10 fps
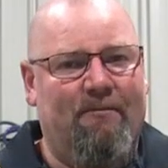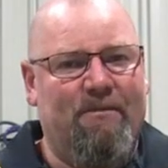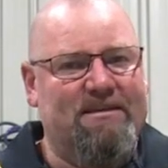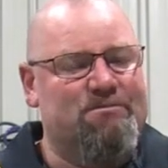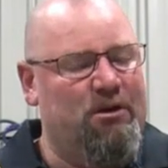
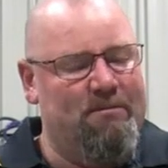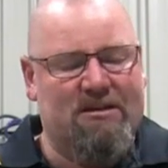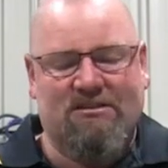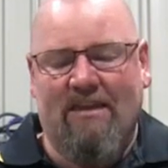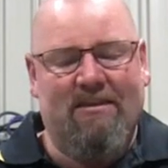There's pretty
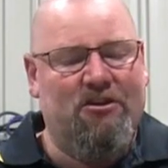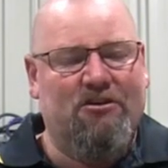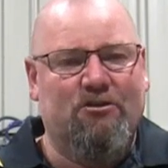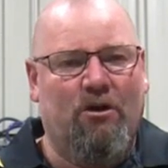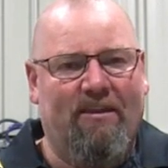much nothing you can
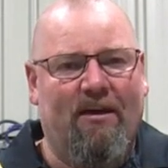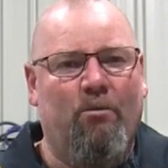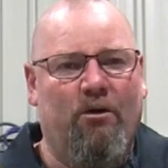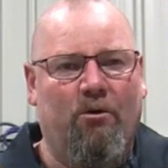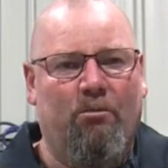do on it there
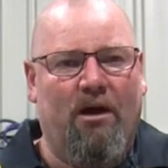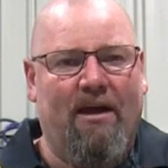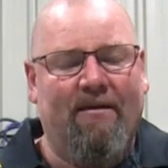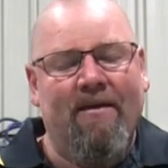where it will break.